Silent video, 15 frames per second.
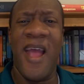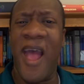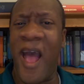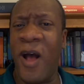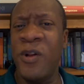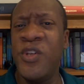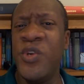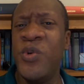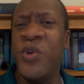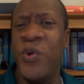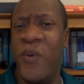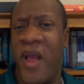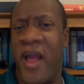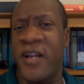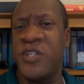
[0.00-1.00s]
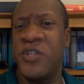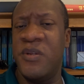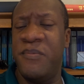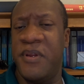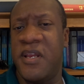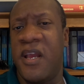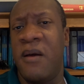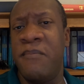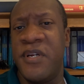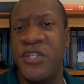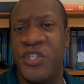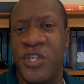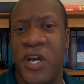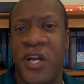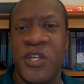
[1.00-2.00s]
how do you actually become a
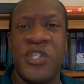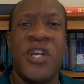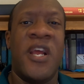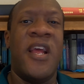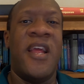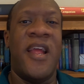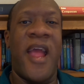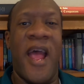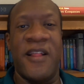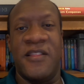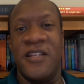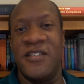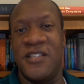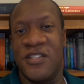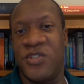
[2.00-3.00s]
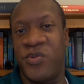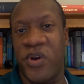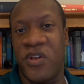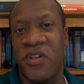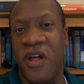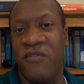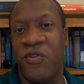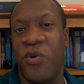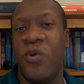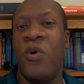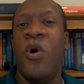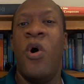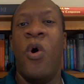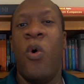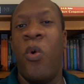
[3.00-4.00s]
judge at the district
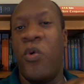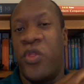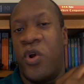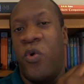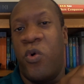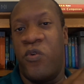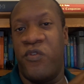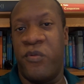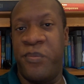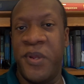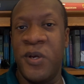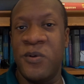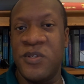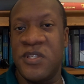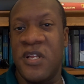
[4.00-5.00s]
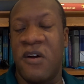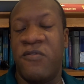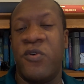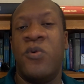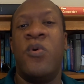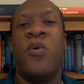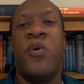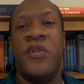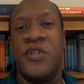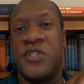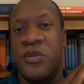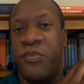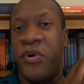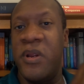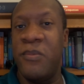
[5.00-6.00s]
level or the Court of Appeals level or the
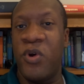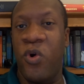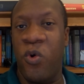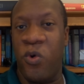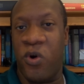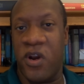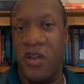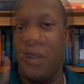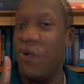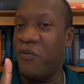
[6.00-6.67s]
Supreme Court?